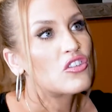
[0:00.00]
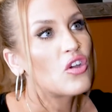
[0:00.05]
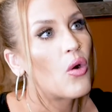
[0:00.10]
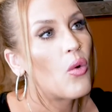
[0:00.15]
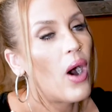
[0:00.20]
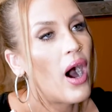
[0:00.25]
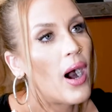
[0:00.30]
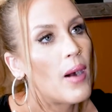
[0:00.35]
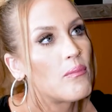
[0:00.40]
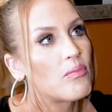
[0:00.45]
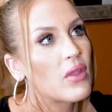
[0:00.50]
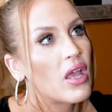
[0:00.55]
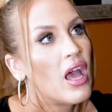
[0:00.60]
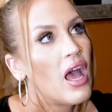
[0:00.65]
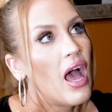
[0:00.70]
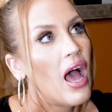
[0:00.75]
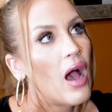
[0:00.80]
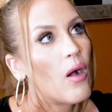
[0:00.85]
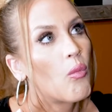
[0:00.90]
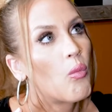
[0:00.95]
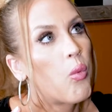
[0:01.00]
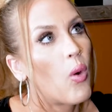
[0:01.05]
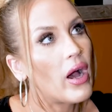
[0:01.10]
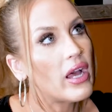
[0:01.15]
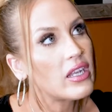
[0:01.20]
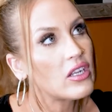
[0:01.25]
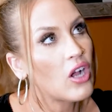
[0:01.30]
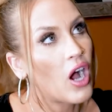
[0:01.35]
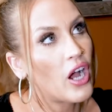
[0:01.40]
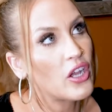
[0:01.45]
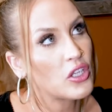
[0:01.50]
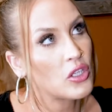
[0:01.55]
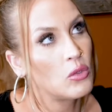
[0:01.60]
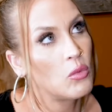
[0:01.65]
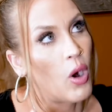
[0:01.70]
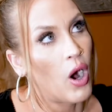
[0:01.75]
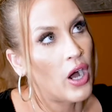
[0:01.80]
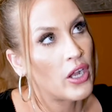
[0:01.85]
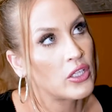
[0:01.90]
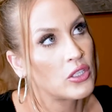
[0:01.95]
So, what got
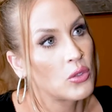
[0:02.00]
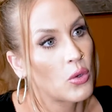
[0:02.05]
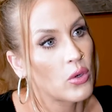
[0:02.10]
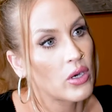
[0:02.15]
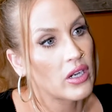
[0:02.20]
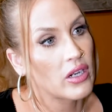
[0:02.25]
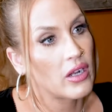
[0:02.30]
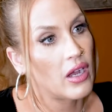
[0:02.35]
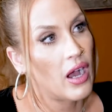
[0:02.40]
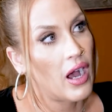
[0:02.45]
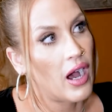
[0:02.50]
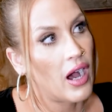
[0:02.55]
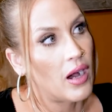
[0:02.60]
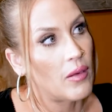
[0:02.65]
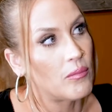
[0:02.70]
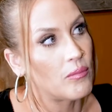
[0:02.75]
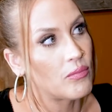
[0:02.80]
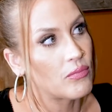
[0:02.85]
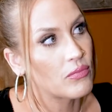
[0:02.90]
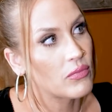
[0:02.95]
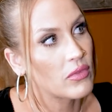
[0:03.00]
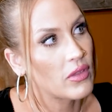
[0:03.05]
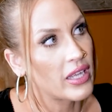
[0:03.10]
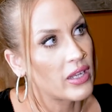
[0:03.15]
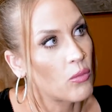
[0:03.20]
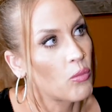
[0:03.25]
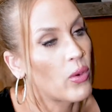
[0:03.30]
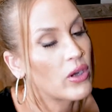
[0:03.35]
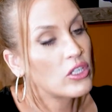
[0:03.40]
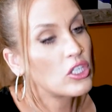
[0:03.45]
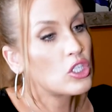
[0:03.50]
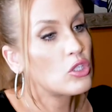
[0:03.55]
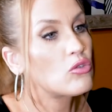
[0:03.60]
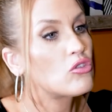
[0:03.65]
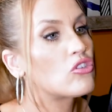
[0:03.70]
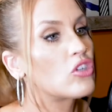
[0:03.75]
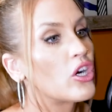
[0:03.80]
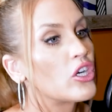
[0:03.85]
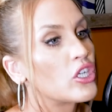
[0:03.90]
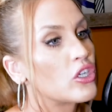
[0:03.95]
you on your, where did you
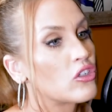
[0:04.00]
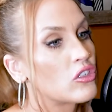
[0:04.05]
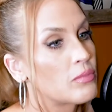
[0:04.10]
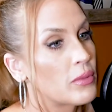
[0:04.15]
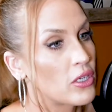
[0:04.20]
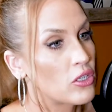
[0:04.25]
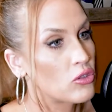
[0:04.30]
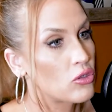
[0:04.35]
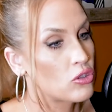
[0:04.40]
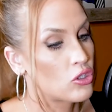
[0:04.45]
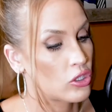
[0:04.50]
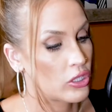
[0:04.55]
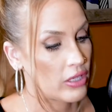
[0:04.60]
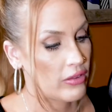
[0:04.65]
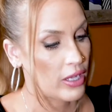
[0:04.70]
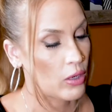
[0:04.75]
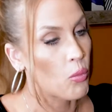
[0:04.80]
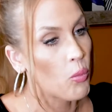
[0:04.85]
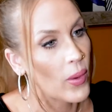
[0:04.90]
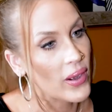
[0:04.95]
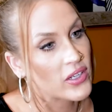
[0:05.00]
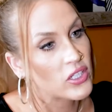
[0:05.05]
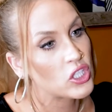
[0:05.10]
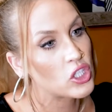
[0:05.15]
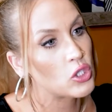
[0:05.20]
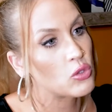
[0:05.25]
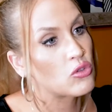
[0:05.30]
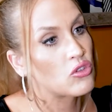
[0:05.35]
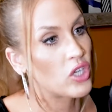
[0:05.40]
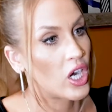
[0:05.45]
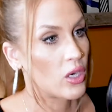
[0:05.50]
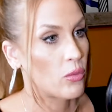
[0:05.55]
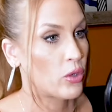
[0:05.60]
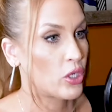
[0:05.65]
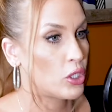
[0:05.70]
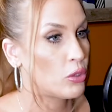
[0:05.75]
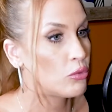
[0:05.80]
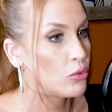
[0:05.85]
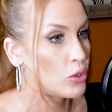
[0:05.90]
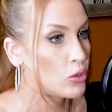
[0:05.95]
start your spiritual journey? Like, where did you start
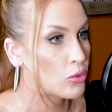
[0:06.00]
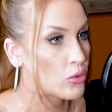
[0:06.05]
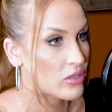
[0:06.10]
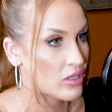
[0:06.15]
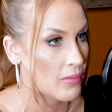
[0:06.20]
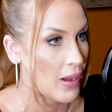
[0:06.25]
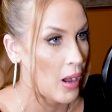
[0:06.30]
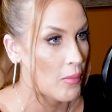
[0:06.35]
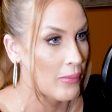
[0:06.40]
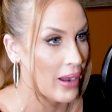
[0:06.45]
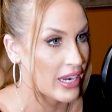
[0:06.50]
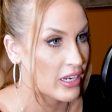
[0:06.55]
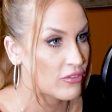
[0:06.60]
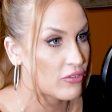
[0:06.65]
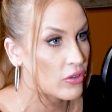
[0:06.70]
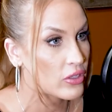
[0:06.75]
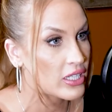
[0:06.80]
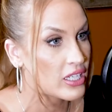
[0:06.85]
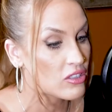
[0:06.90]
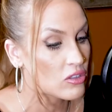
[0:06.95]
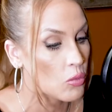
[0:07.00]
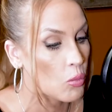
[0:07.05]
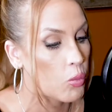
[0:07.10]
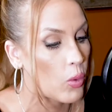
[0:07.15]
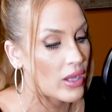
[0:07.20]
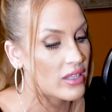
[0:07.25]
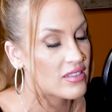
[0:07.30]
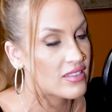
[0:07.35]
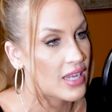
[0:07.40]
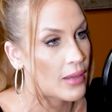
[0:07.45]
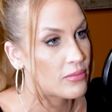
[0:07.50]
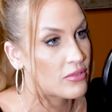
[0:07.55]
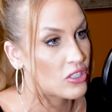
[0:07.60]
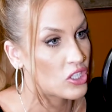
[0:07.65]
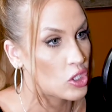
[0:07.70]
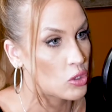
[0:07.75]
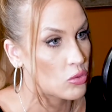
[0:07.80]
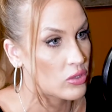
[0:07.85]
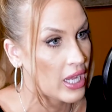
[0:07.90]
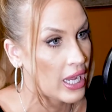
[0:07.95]
when you knew it was about mindfulness? What steps
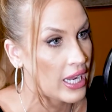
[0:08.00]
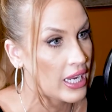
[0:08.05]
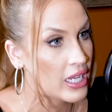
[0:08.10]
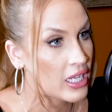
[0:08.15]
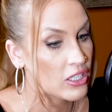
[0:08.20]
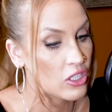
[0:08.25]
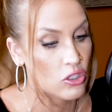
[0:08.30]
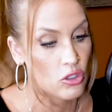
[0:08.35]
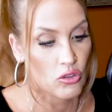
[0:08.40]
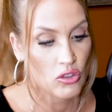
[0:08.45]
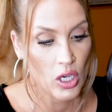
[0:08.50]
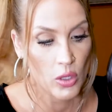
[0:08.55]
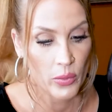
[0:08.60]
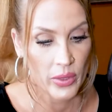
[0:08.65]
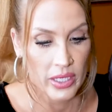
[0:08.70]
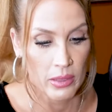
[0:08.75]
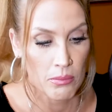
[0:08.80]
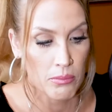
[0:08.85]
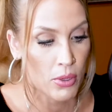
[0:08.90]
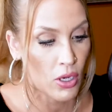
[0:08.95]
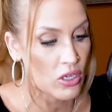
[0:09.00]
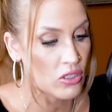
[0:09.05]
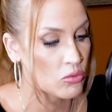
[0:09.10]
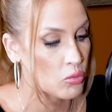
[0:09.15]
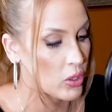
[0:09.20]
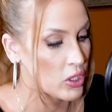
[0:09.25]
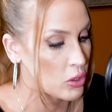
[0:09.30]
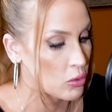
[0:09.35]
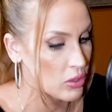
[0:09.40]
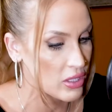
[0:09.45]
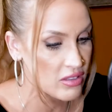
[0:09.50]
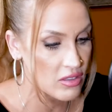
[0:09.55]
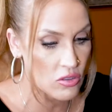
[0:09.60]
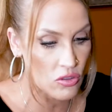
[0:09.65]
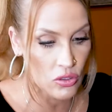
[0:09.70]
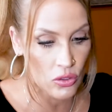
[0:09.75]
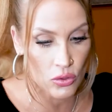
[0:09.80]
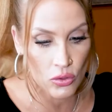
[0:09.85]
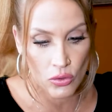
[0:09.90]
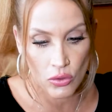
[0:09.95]
did you take? Did you start reading books? What do you listen
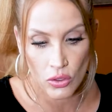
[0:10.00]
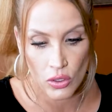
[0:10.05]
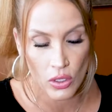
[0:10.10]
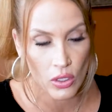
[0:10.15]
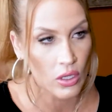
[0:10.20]
to?